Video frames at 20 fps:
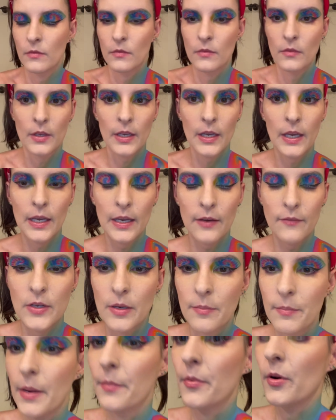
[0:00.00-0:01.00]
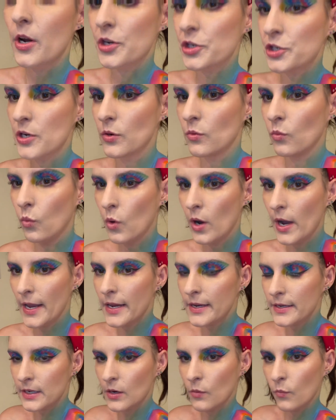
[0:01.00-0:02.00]
Okay, I've dipped my brush in
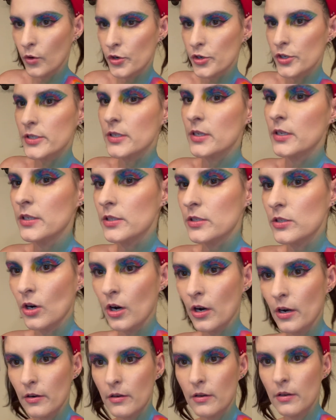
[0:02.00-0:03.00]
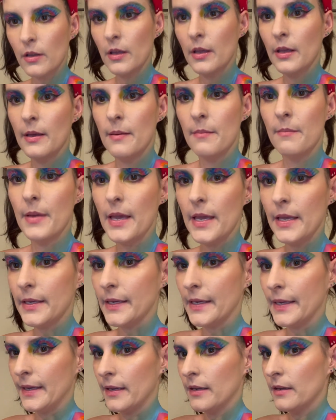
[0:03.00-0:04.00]
white, and we're just gonna start
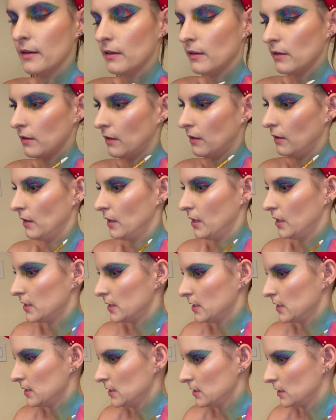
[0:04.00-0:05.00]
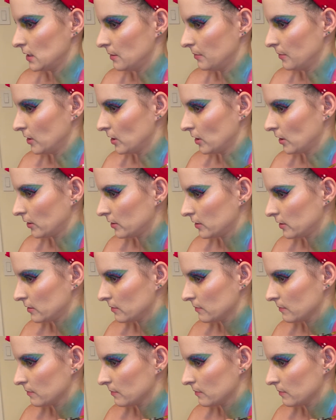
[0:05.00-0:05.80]
making the tie-dye marks.